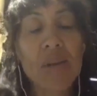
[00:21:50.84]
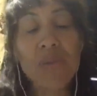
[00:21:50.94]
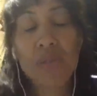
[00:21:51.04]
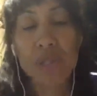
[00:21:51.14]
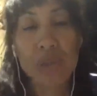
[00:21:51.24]

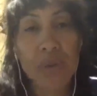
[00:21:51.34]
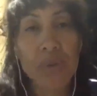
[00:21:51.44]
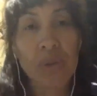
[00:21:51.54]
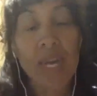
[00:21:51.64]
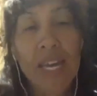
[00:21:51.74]

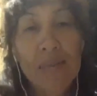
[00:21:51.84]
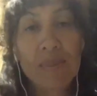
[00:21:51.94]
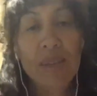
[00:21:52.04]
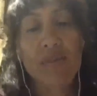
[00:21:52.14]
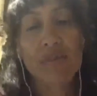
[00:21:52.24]
too
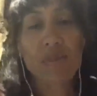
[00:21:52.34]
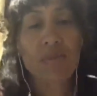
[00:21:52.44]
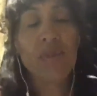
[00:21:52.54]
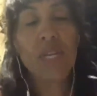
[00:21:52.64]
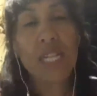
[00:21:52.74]
am
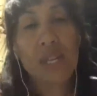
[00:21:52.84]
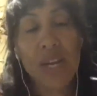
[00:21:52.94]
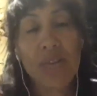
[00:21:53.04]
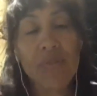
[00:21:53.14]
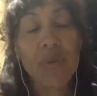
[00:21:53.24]
really
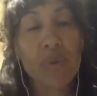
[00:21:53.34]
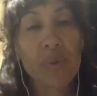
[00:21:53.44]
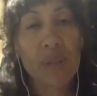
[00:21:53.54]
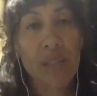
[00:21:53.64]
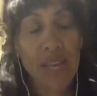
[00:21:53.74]
grateful